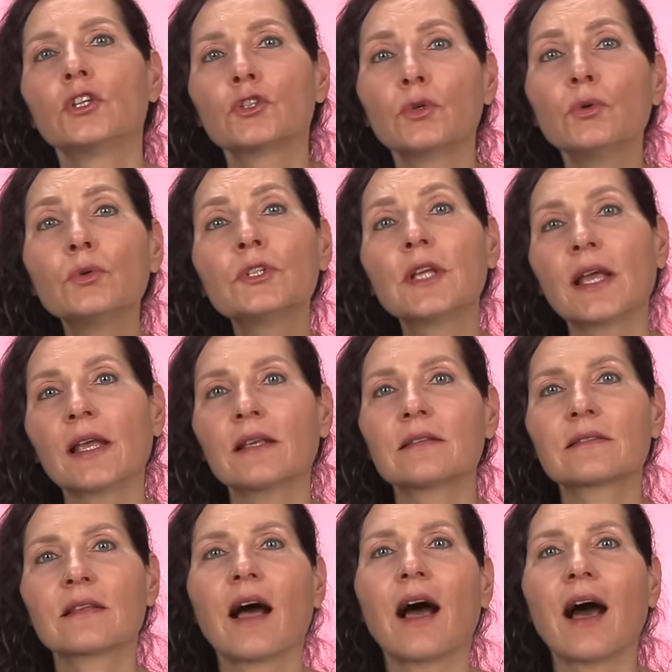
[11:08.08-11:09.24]
two
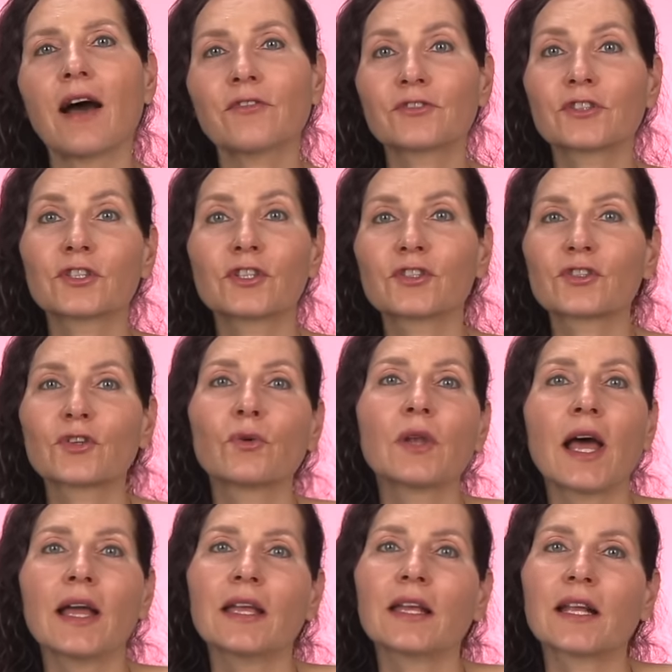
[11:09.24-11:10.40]
days after the
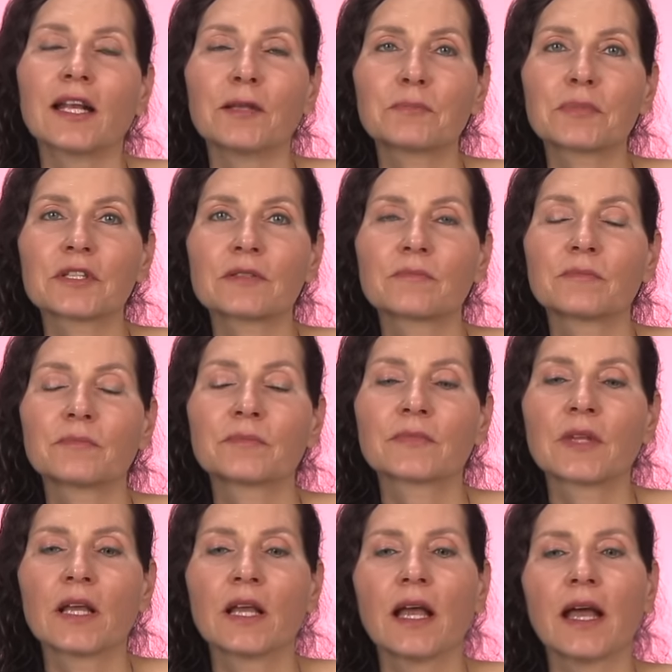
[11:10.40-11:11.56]
solar eclipse.
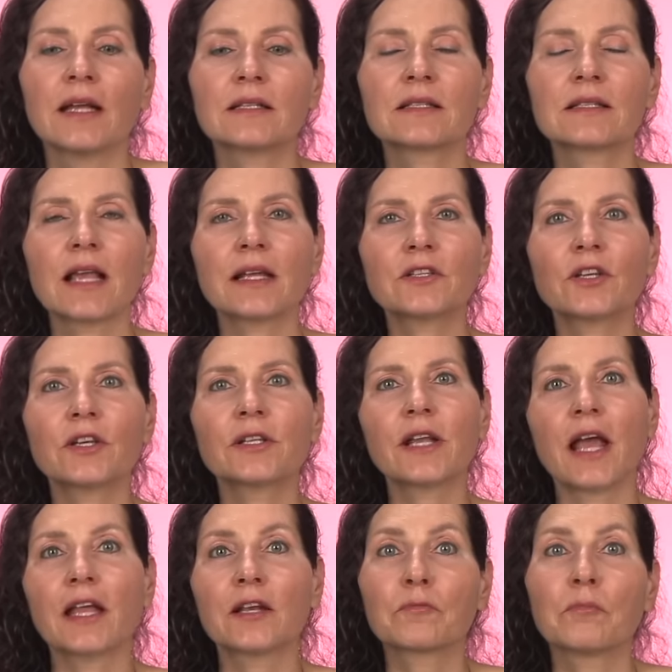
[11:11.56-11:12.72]
And Saturn
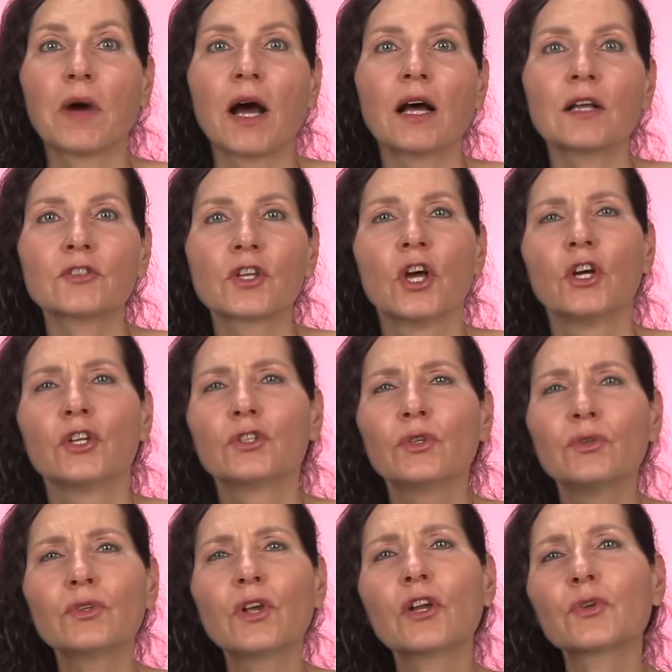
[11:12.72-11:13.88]
and Mars
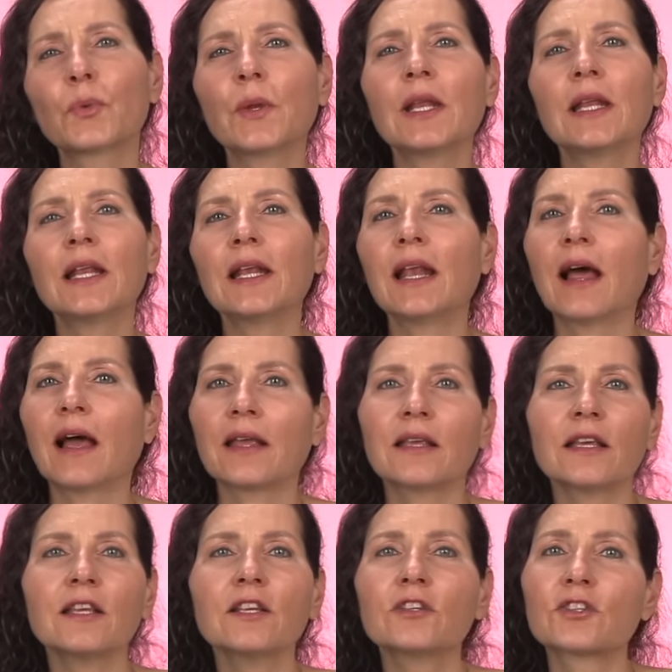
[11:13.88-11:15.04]
do not really like
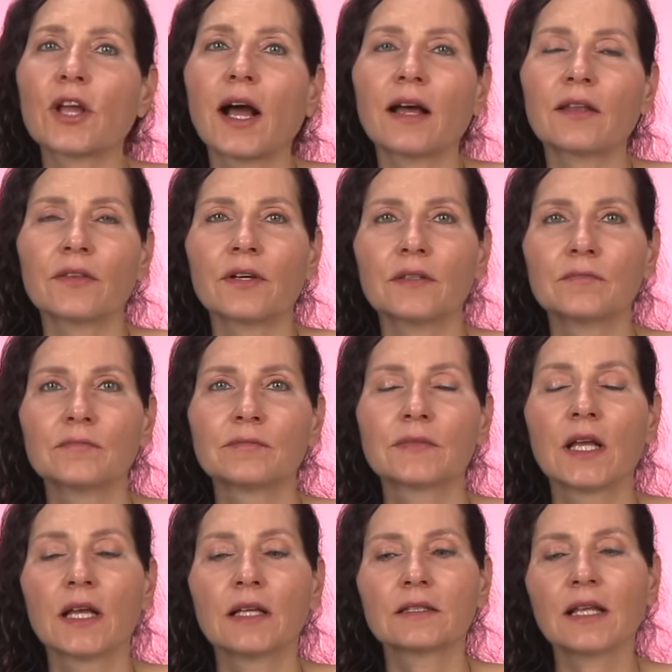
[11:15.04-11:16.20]
each other.
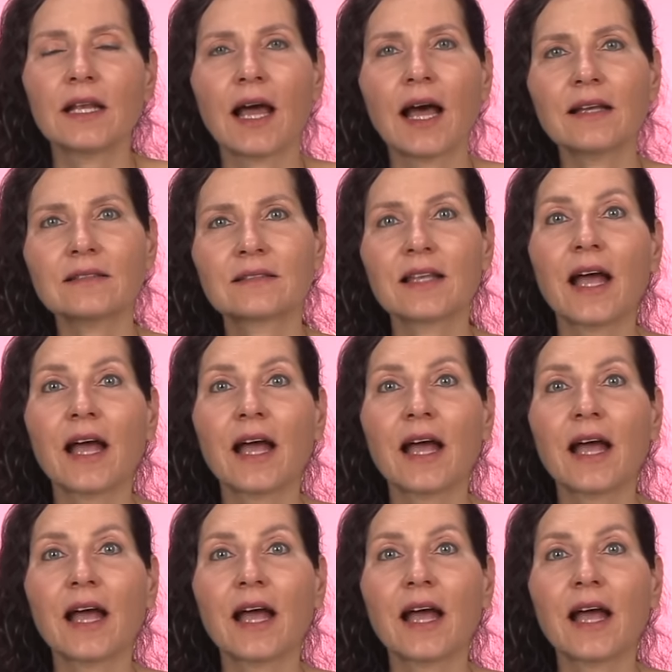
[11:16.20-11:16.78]
The last